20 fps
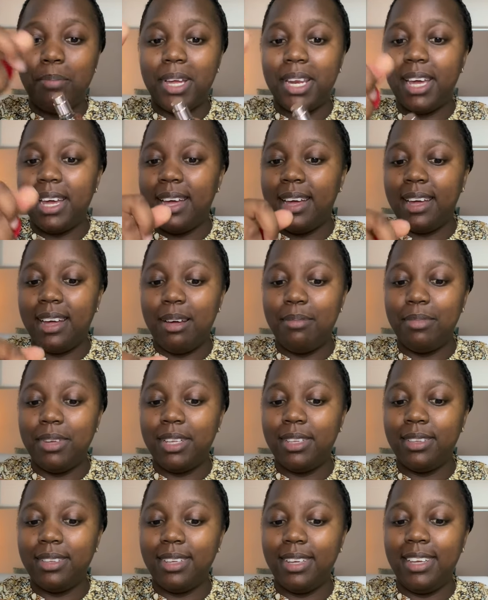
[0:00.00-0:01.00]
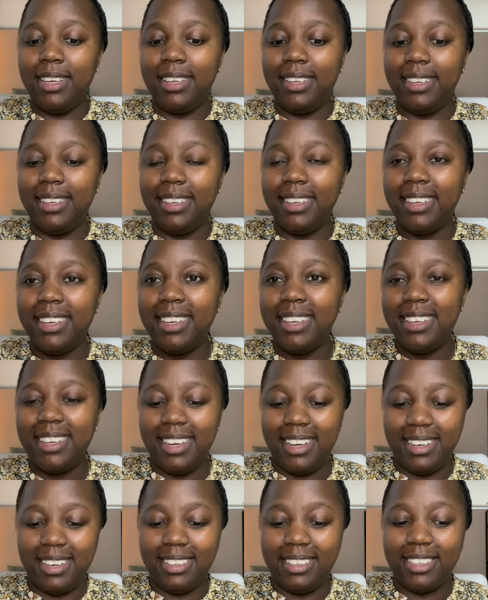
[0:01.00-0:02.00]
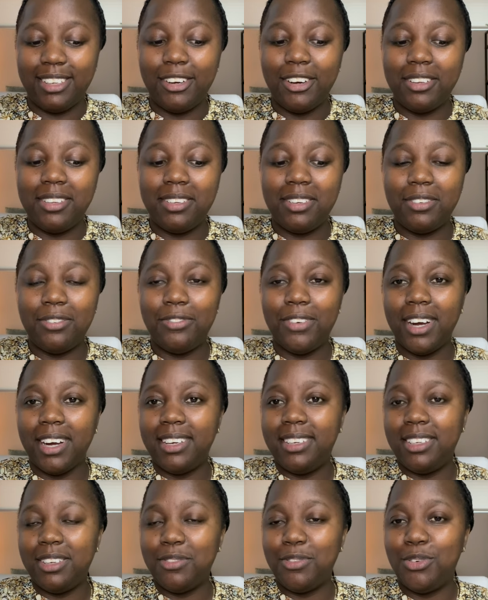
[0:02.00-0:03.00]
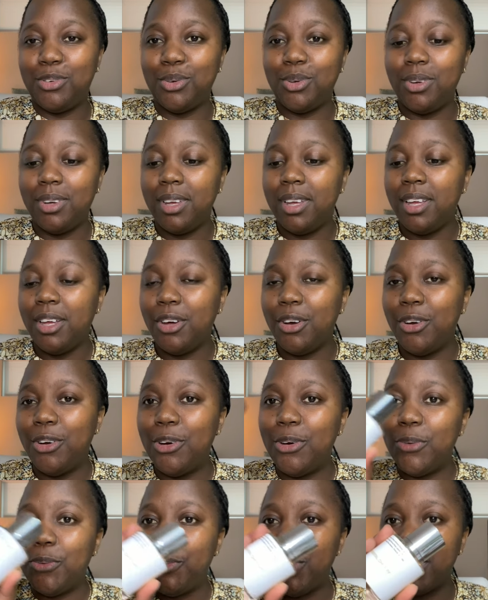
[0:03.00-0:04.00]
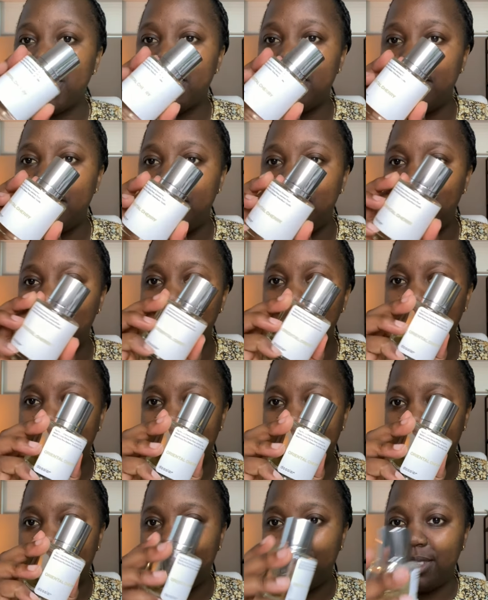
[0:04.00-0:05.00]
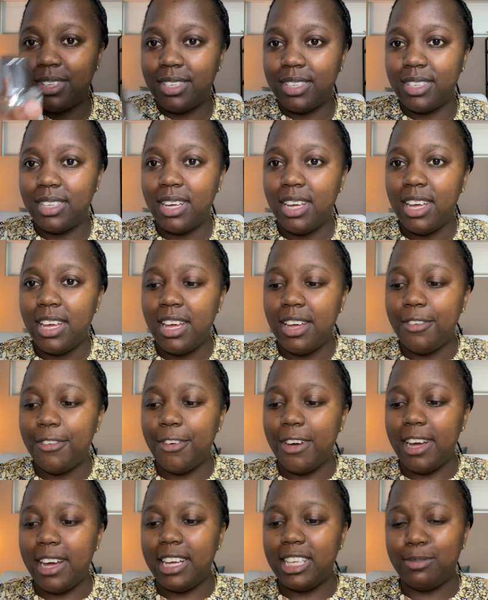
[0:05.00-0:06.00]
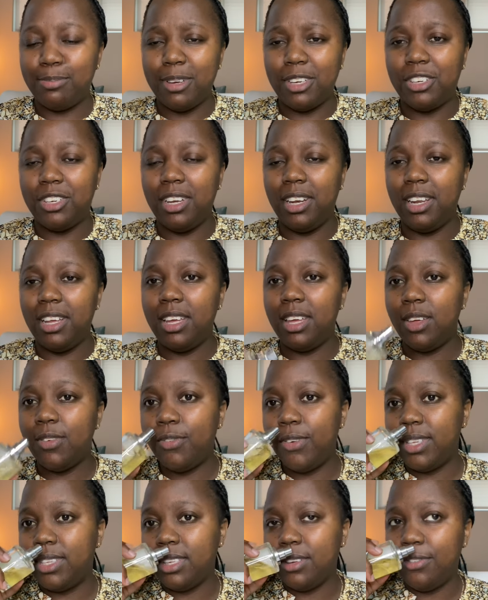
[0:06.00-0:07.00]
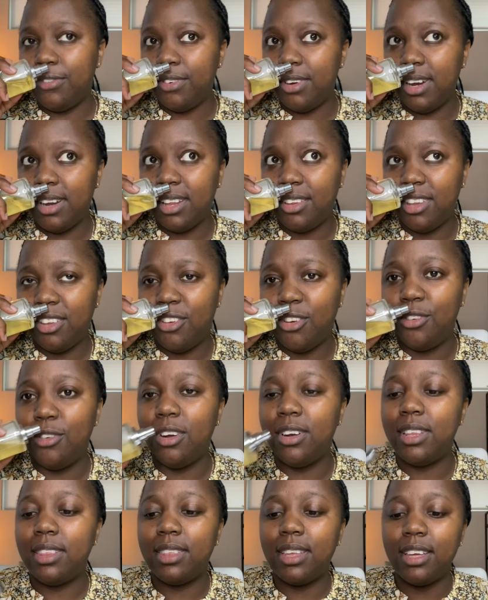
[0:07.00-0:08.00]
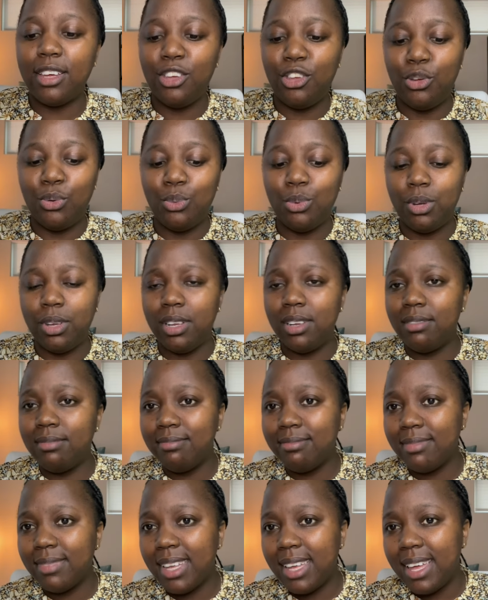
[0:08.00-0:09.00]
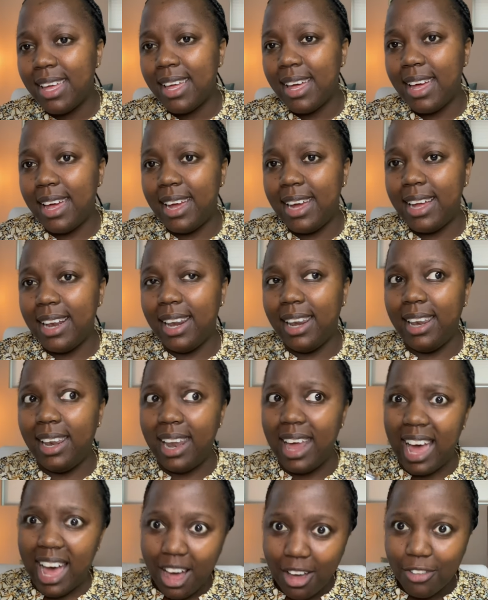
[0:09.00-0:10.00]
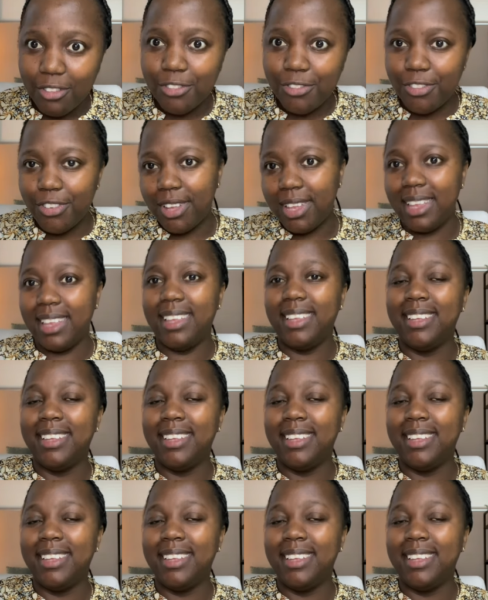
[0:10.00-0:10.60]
But yeah, I mean, it is cost effective to go with the dupe house, especially if it's a fragrance that you don't think you will love,